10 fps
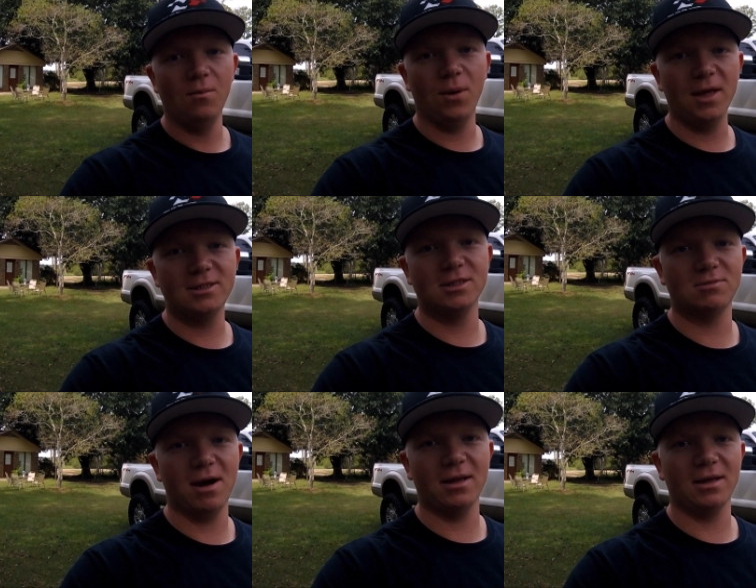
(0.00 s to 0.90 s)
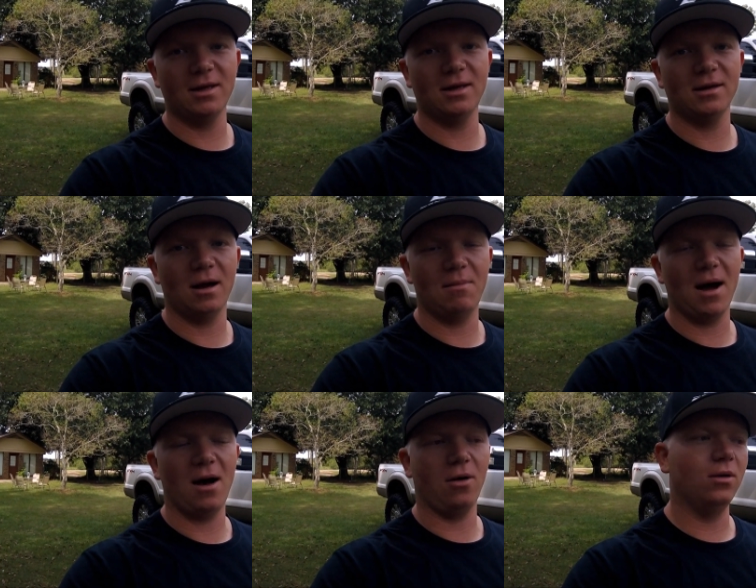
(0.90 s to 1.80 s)
but this is mainly
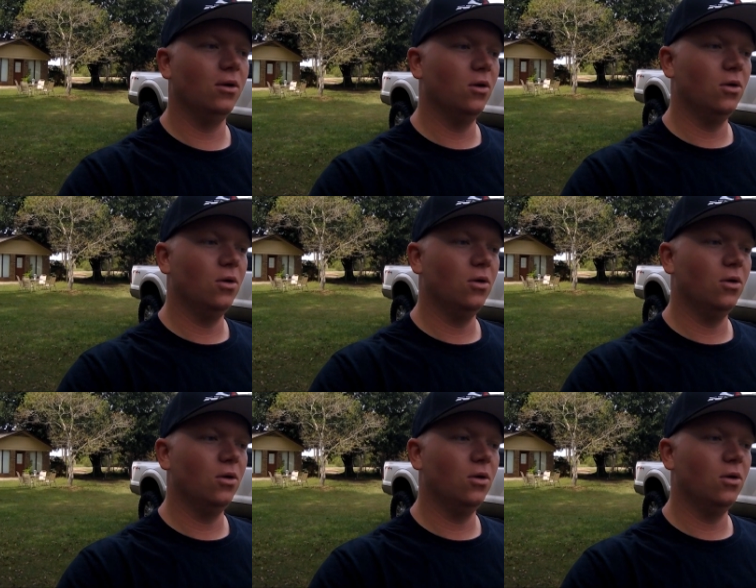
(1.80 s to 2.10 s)
about